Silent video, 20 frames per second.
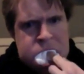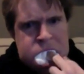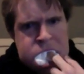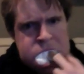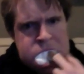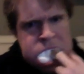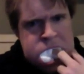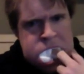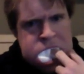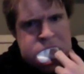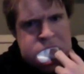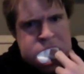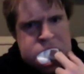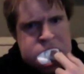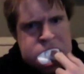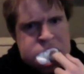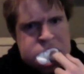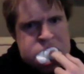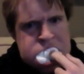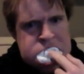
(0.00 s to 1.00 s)
There you go.
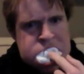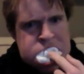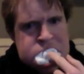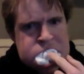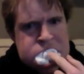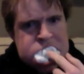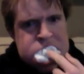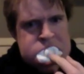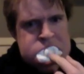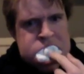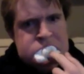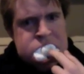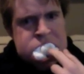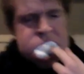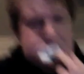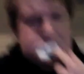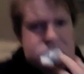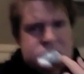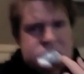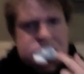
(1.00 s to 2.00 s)

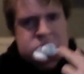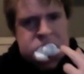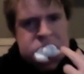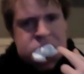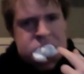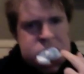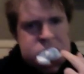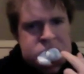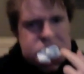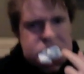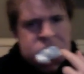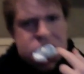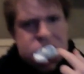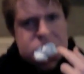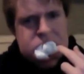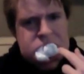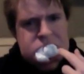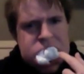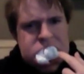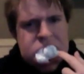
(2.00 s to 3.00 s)
Here we go.
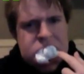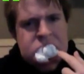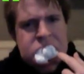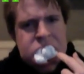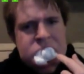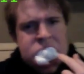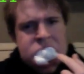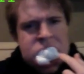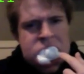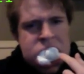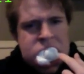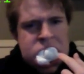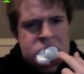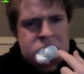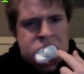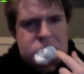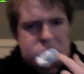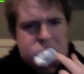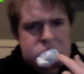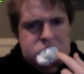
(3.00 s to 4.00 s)
Go for chubby
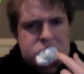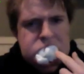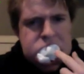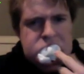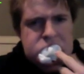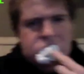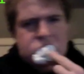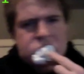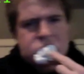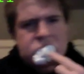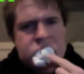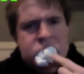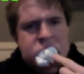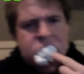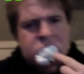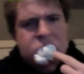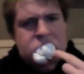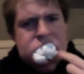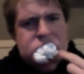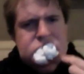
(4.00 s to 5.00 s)
buddy. Go.
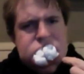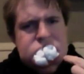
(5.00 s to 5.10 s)
Mm-hmm.